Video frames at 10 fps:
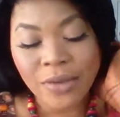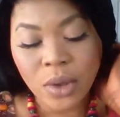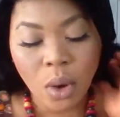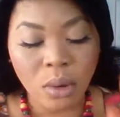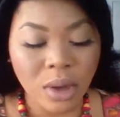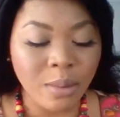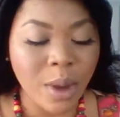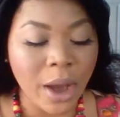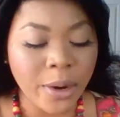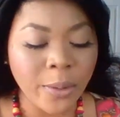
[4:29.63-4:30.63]
cocoa
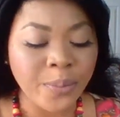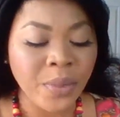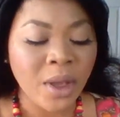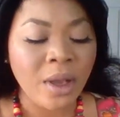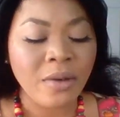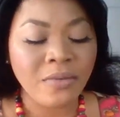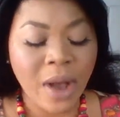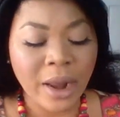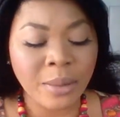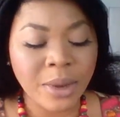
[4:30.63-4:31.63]
butter,
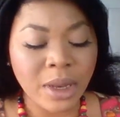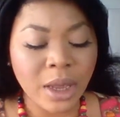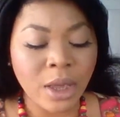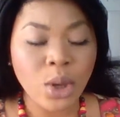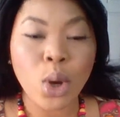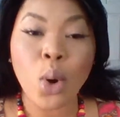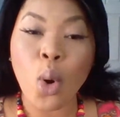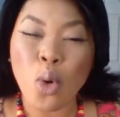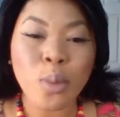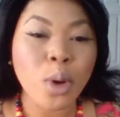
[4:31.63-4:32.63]
vitamin E,
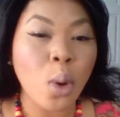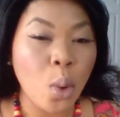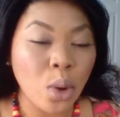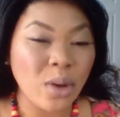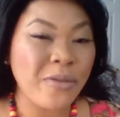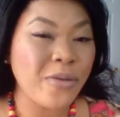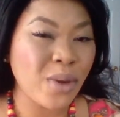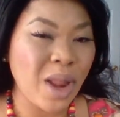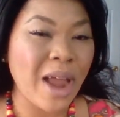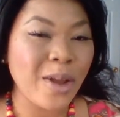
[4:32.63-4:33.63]
jojoba oil. For
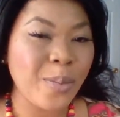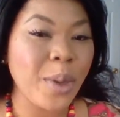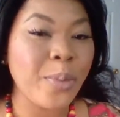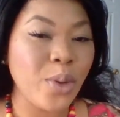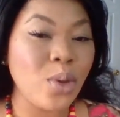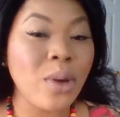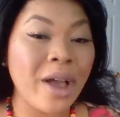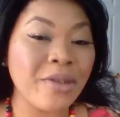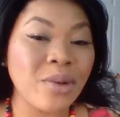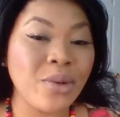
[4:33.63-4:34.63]
a lot of people, you
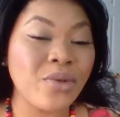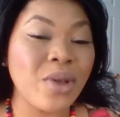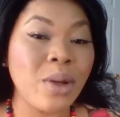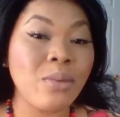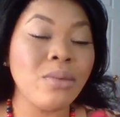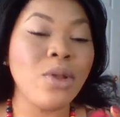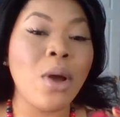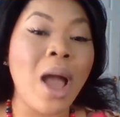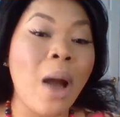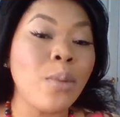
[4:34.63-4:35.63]
guys understand, you
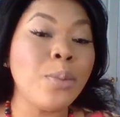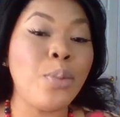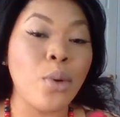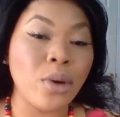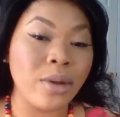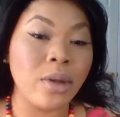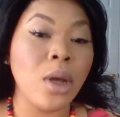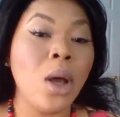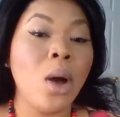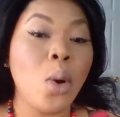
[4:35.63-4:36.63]
know, how important
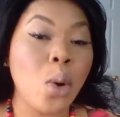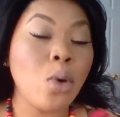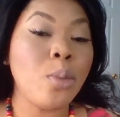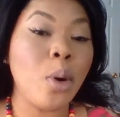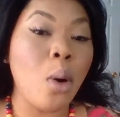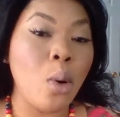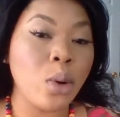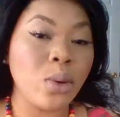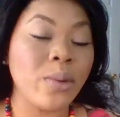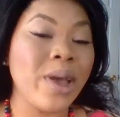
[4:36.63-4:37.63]
jojoba
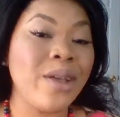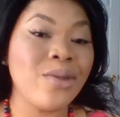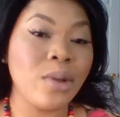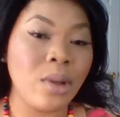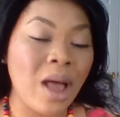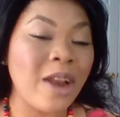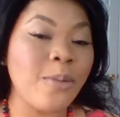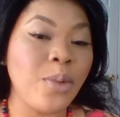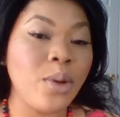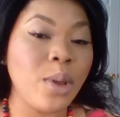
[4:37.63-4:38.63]
oil is in a lot
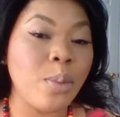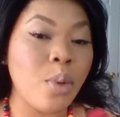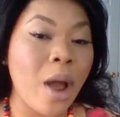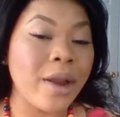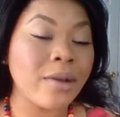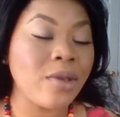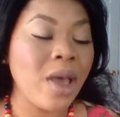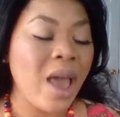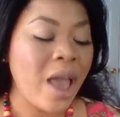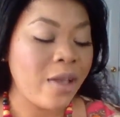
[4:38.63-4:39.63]
of beauty products.
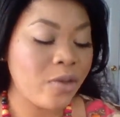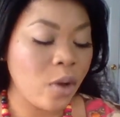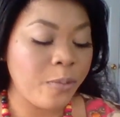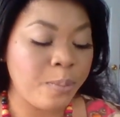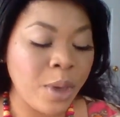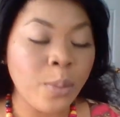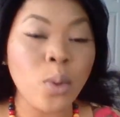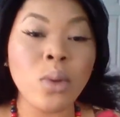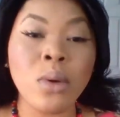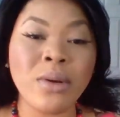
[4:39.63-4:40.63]
And so
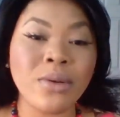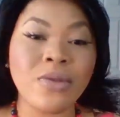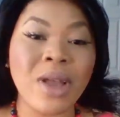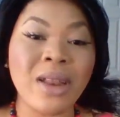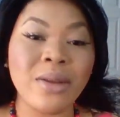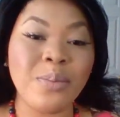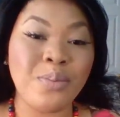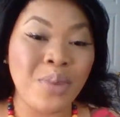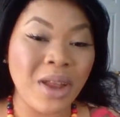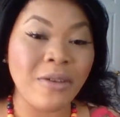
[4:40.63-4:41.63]
people who understand the
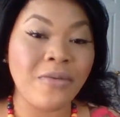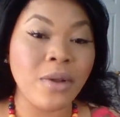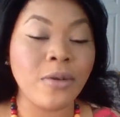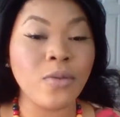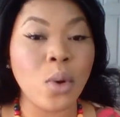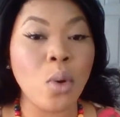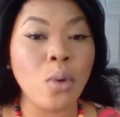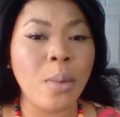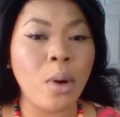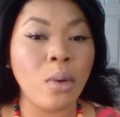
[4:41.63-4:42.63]
benefit of
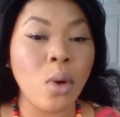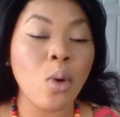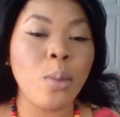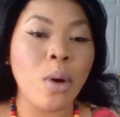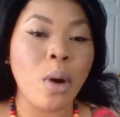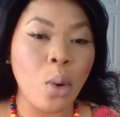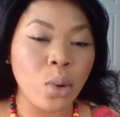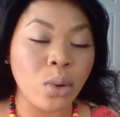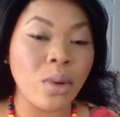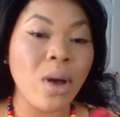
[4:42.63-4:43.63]
jojoba
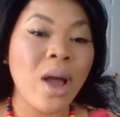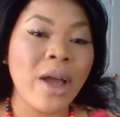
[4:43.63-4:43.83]
oil,